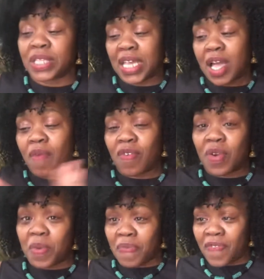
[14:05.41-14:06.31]
They cover it
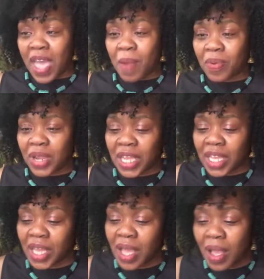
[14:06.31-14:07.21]
with fabric.
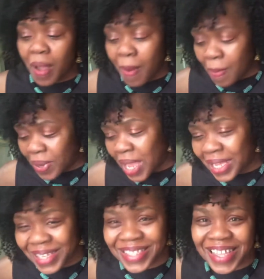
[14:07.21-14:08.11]

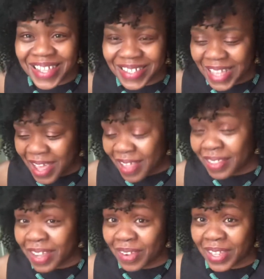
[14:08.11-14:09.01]
Blanca says,
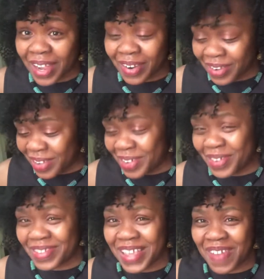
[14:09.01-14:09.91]
there, you're
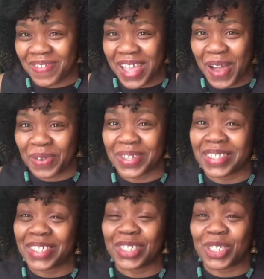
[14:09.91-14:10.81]
safe now,
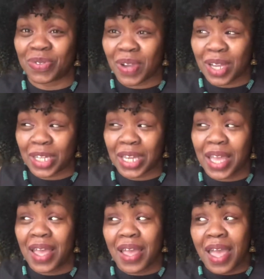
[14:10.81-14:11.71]
to the trunk.
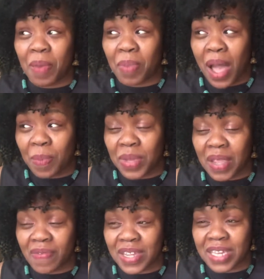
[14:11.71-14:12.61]
And Poppy
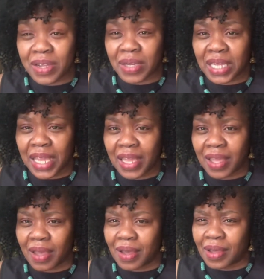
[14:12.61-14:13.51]
and Ricky are like,
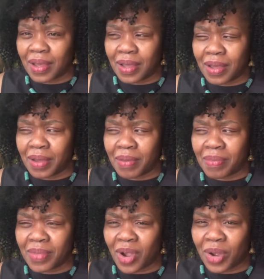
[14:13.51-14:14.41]

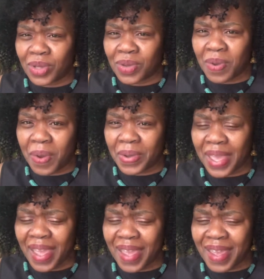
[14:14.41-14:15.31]
are you
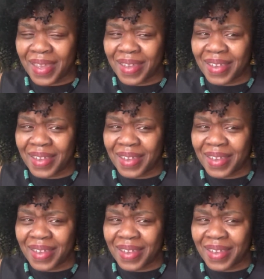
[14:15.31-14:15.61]
okay?